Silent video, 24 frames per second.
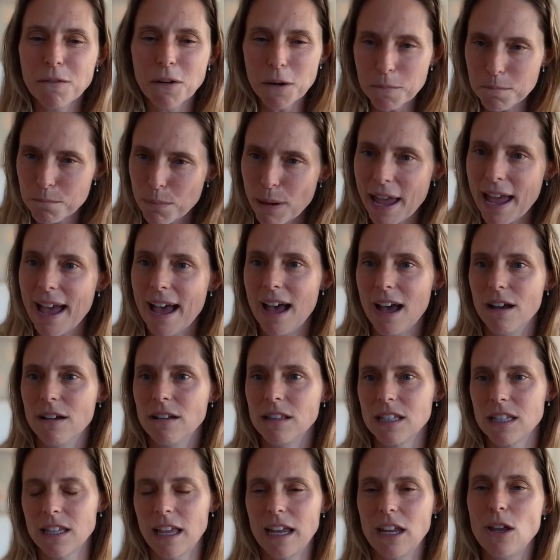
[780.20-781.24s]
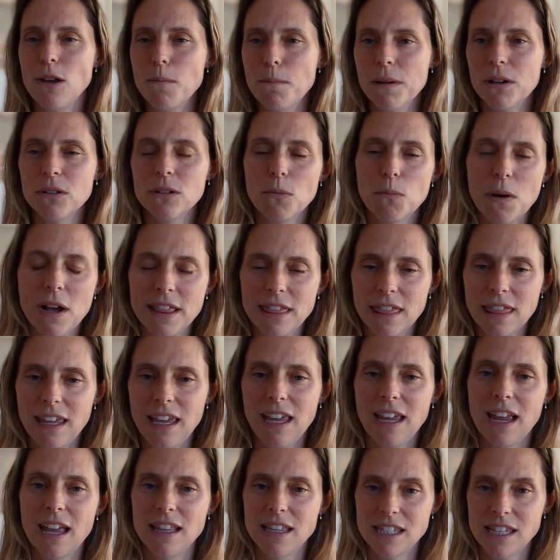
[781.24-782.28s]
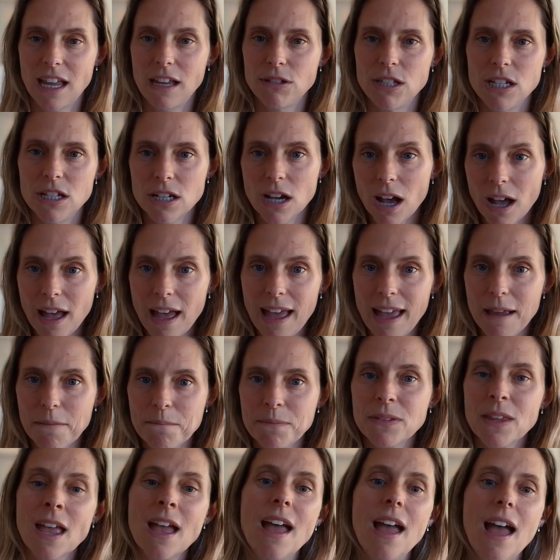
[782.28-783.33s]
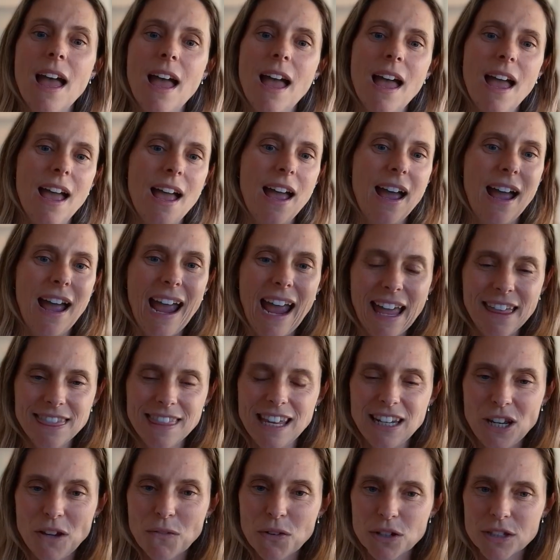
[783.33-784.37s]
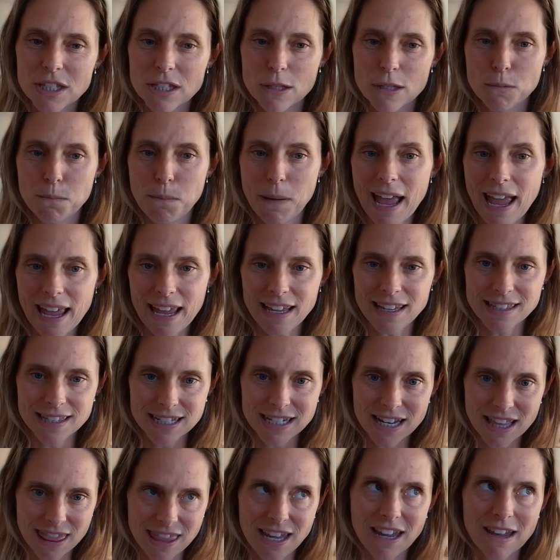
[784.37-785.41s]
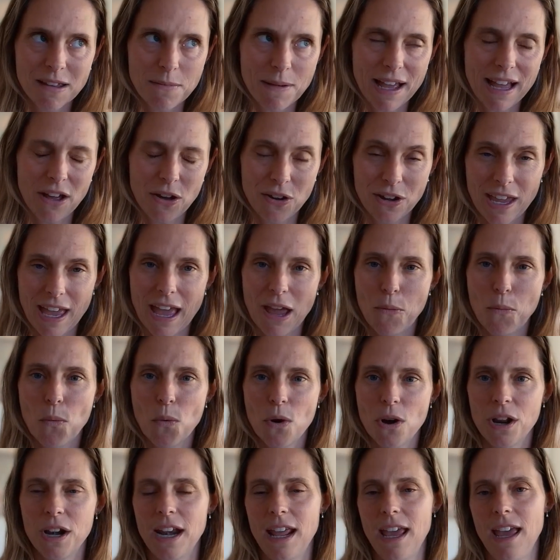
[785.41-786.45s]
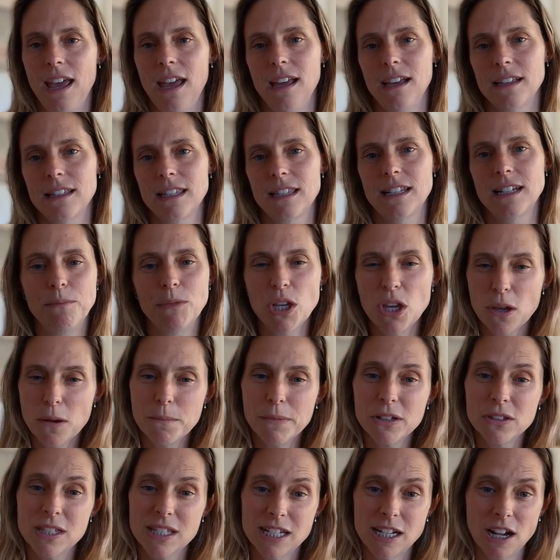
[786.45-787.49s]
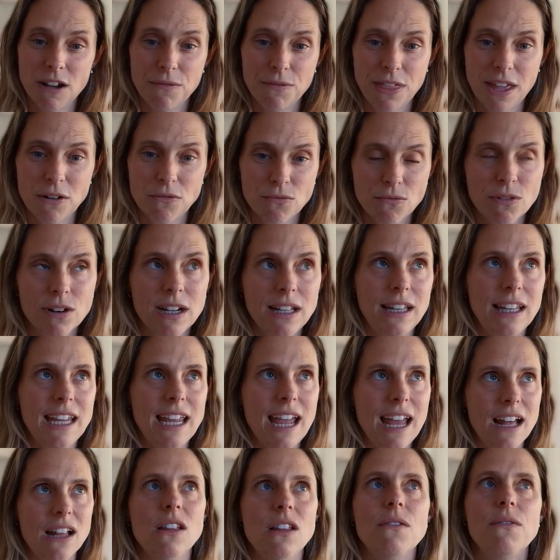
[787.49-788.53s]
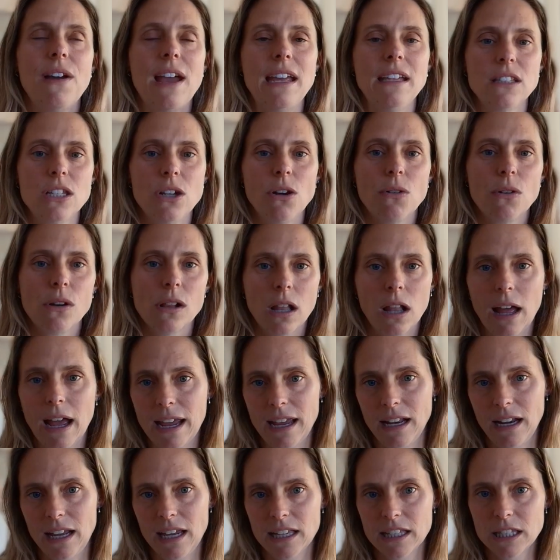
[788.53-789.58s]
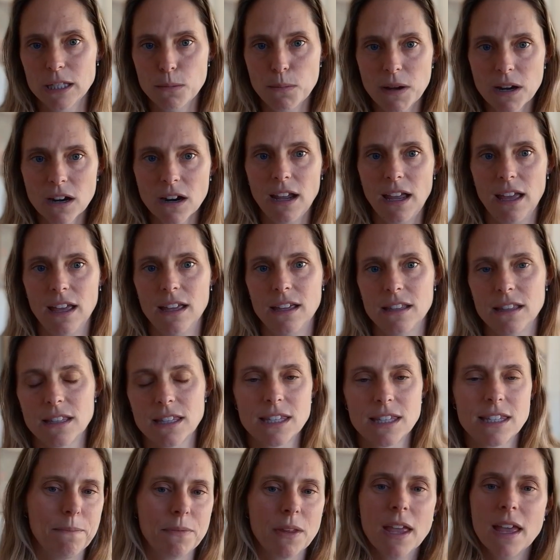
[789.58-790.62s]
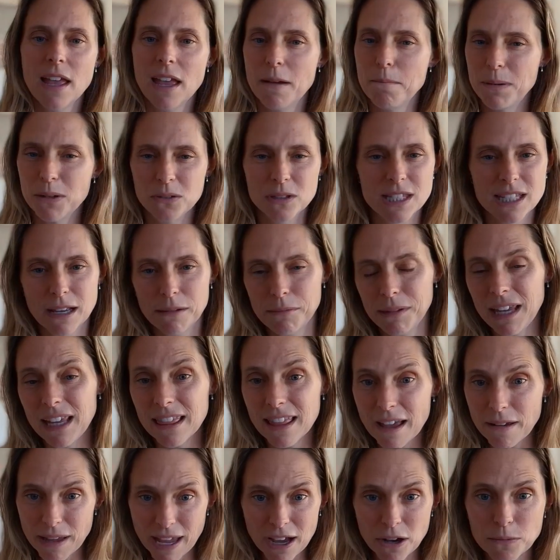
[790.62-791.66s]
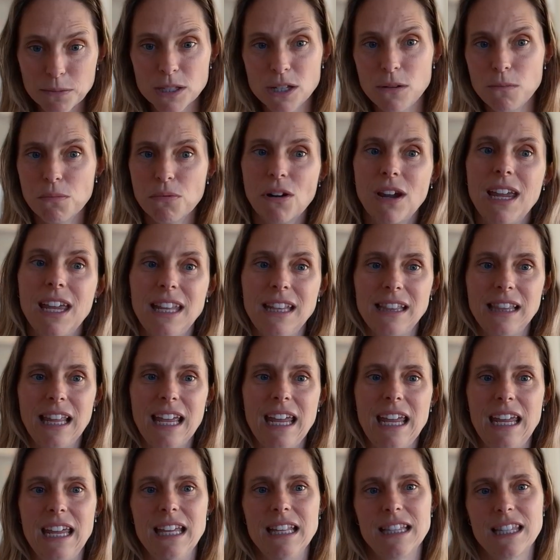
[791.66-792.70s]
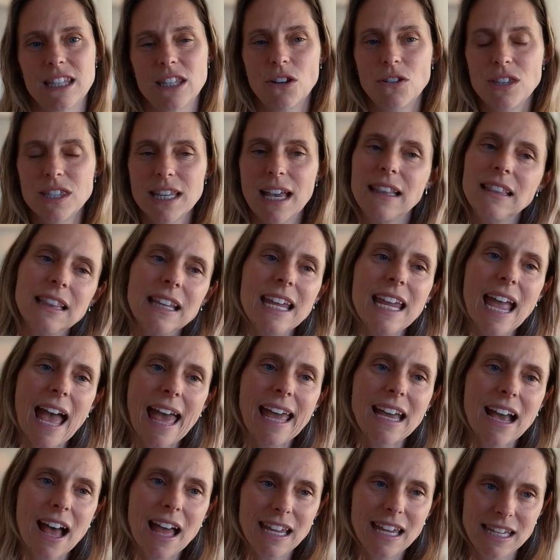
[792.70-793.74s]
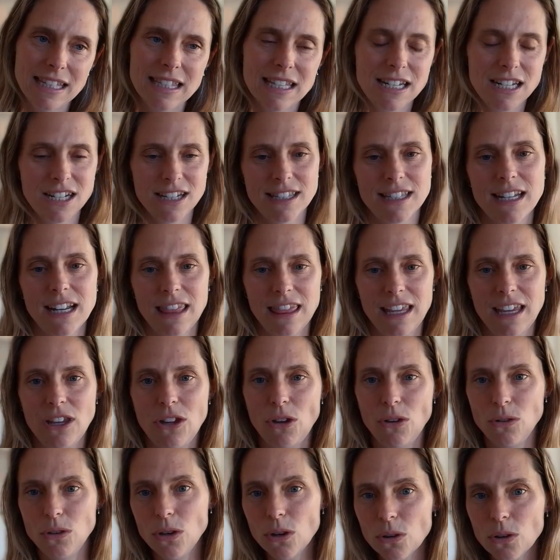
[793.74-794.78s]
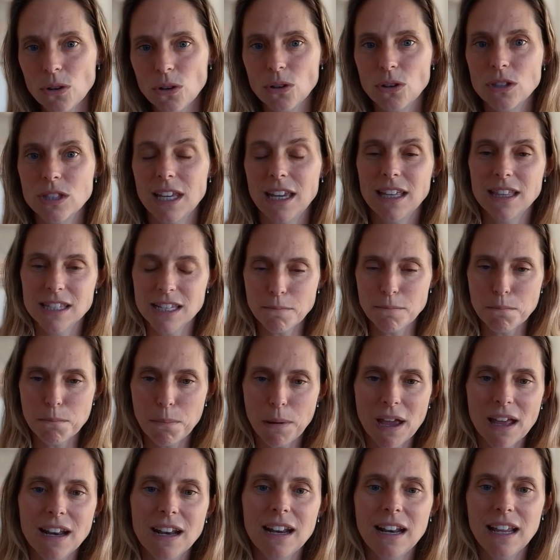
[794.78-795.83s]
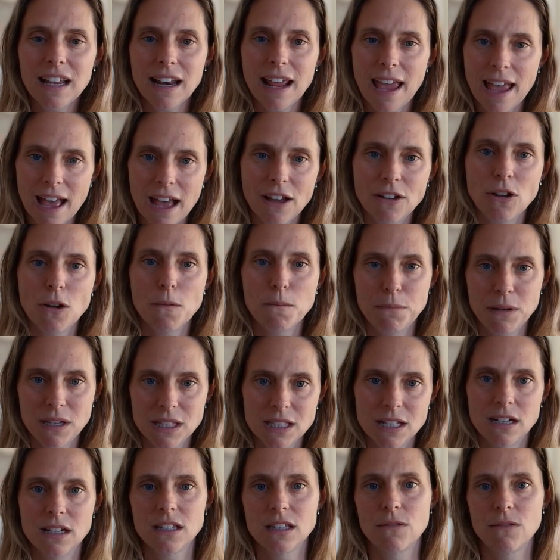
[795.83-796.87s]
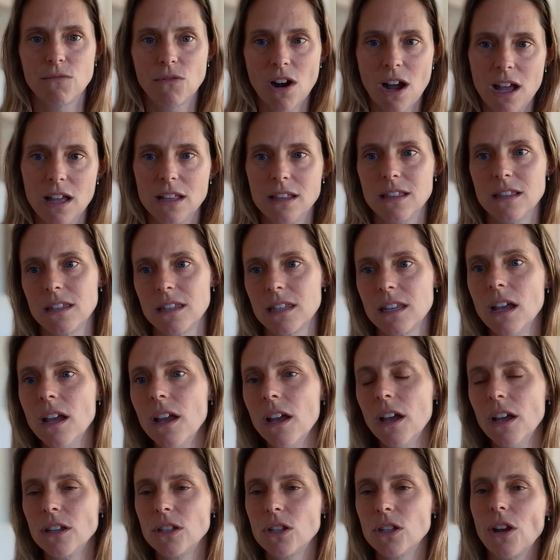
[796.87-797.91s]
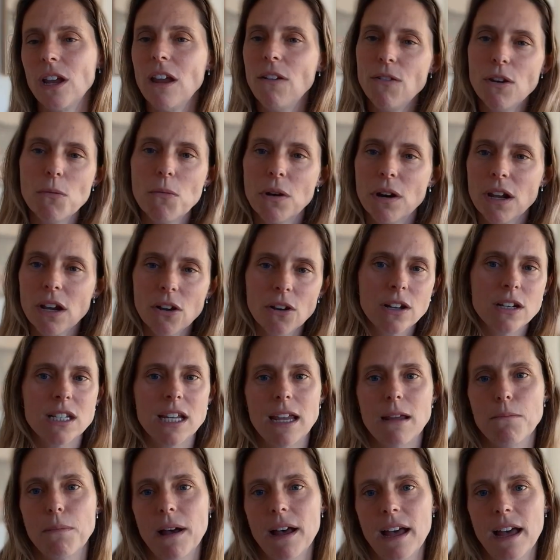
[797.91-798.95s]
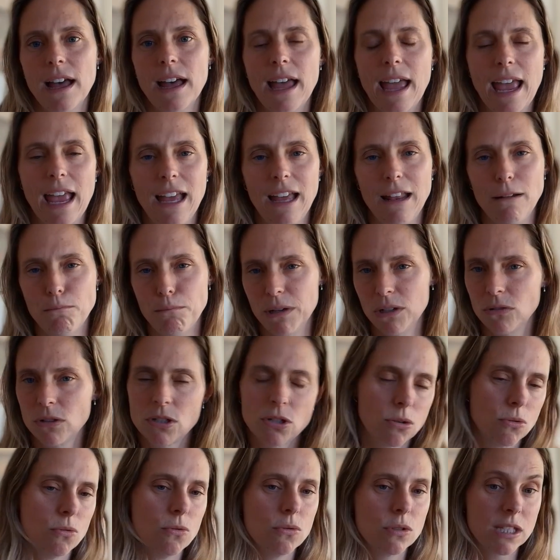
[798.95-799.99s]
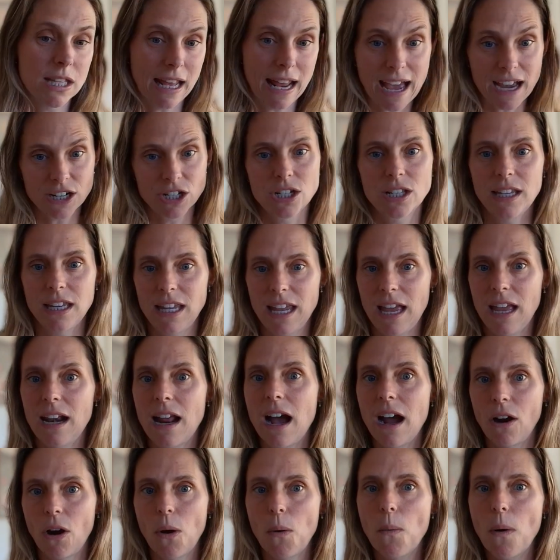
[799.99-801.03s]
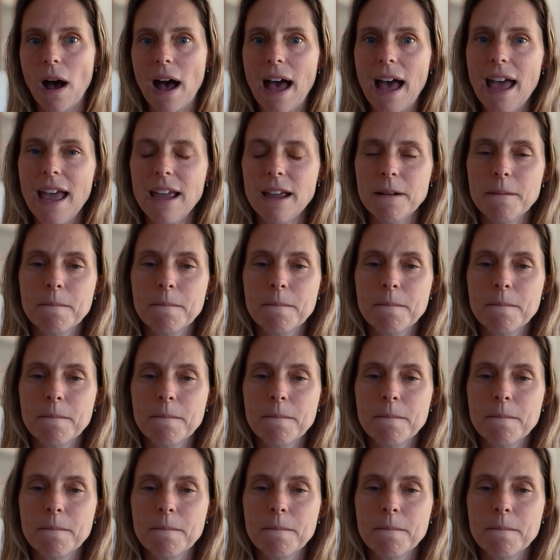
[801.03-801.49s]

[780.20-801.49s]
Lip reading: compounds. Like you build one thing, it saves you time. And then you've got space to think about, okay, what next? You can build stuff that really elevates your client experience. Build something that helps you bring in leads. So suddenly AI isn't just a thing you use, it's embedded in how your business runs. So if you want to go deeper and build tools that actually get ROI,